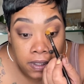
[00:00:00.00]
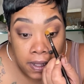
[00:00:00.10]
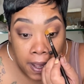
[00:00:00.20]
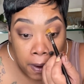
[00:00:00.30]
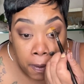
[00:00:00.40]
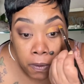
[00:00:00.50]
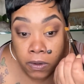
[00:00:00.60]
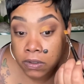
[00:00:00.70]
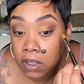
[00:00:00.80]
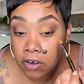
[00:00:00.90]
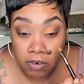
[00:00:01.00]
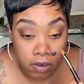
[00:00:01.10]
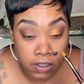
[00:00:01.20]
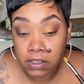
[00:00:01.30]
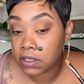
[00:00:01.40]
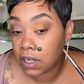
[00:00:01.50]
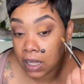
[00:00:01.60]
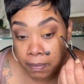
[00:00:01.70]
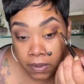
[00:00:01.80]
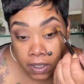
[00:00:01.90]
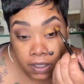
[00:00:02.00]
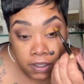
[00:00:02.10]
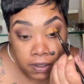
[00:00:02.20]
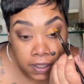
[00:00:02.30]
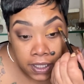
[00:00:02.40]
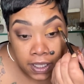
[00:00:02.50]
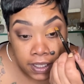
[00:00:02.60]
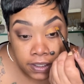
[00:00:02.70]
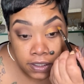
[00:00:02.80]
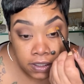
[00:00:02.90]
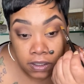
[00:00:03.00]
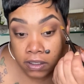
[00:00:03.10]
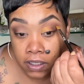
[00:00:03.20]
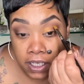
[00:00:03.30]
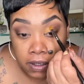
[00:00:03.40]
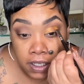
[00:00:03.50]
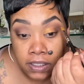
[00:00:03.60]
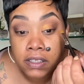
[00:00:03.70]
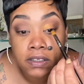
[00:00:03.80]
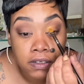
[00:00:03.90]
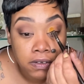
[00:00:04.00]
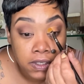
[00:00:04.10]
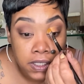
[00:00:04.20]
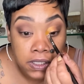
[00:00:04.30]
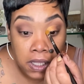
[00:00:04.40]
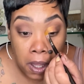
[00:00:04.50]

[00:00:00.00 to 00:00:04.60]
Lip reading: that gold across the copper color, like into the crease.